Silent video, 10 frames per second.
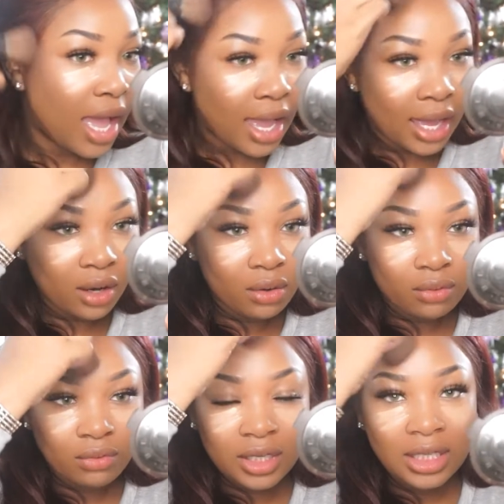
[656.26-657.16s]

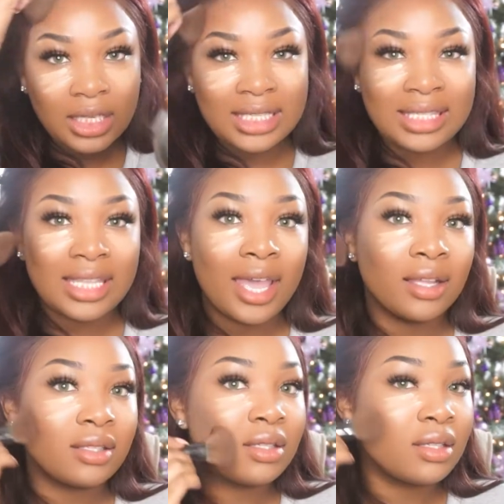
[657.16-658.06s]
don't really
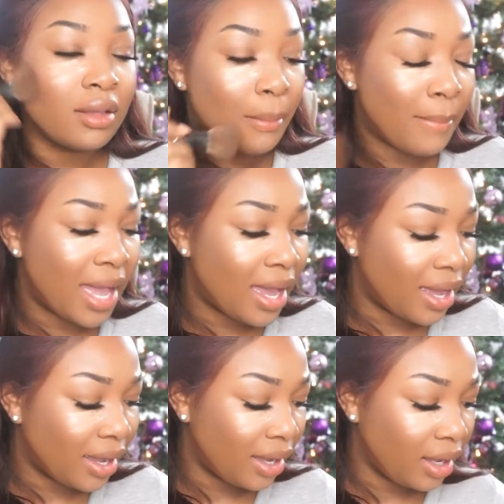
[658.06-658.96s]
set
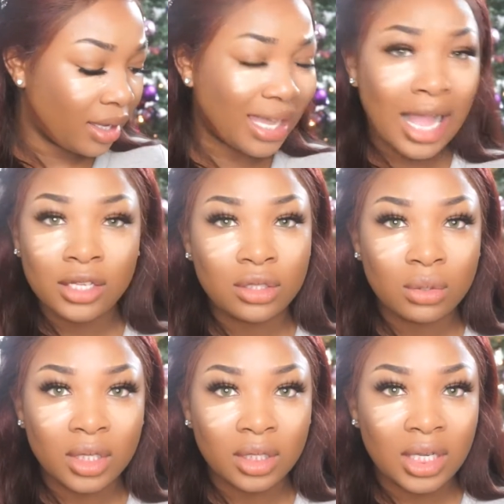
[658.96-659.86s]
my
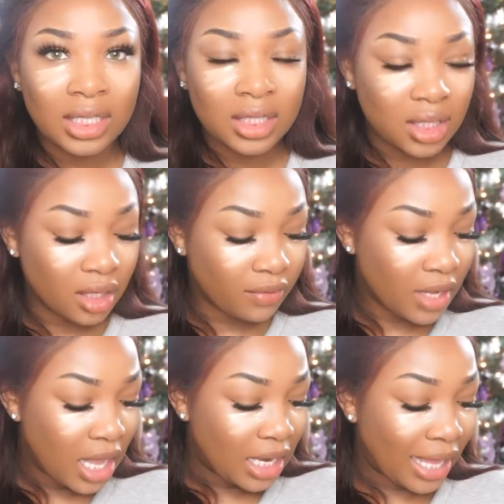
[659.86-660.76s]
contour and stuff.
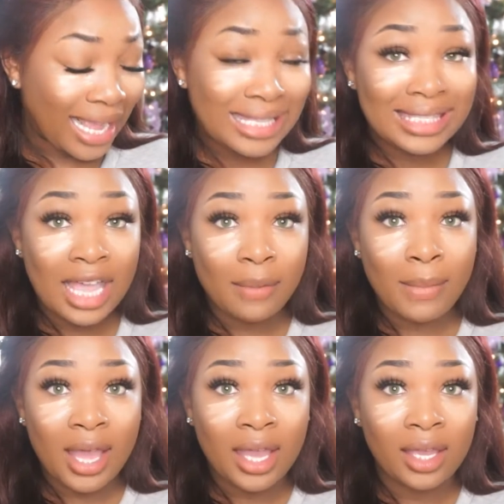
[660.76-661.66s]
Like, I set
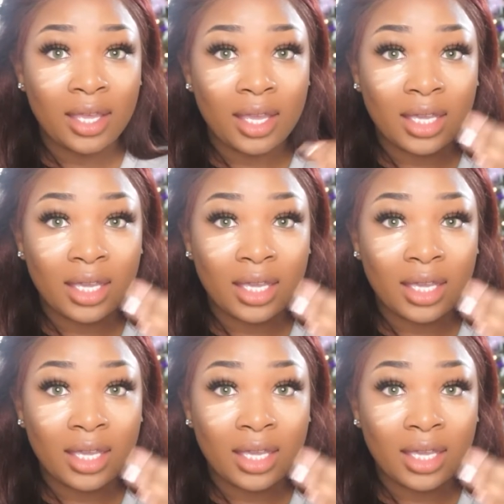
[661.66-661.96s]
my